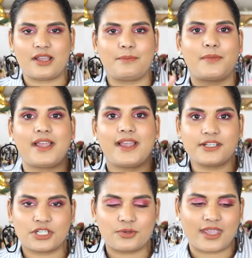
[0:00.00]
up my
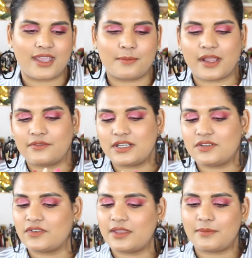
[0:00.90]
eyeshadow game. I
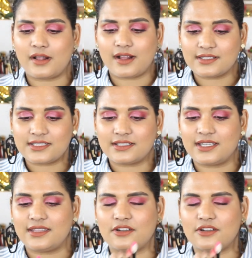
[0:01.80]
reach for them constantly.